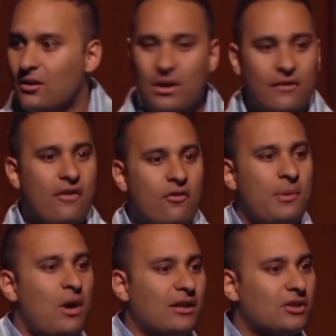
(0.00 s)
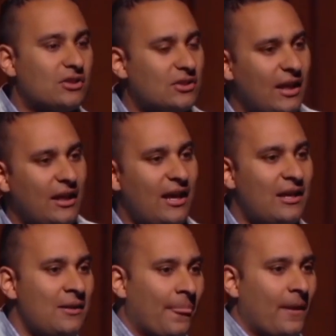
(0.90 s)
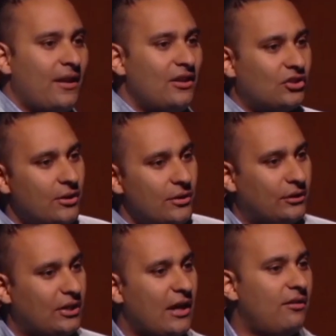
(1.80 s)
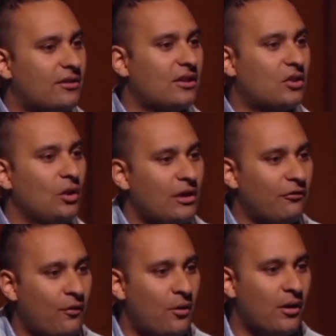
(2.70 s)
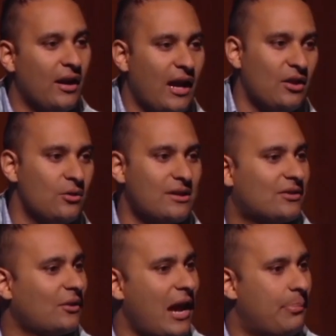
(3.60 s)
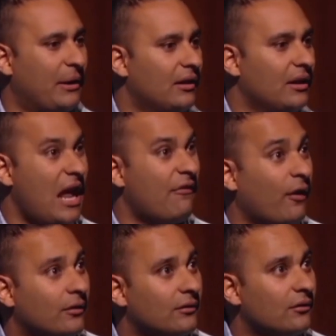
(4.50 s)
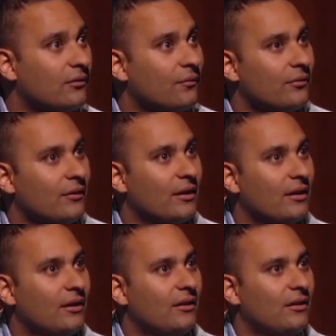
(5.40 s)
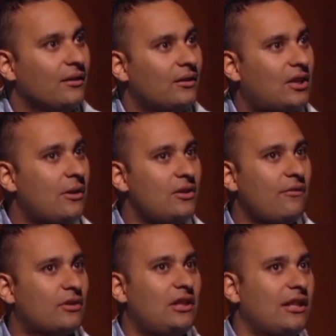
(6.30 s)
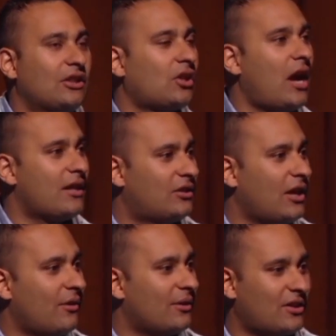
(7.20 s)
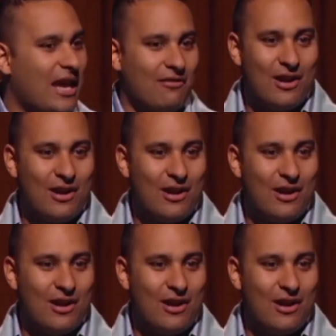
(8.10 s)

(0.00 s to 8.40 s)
When have you ever been watching CNN and they show you the terrorists that they're looking for and those guys are happy? Never. Terry, you never see like a shot of the terrorist standing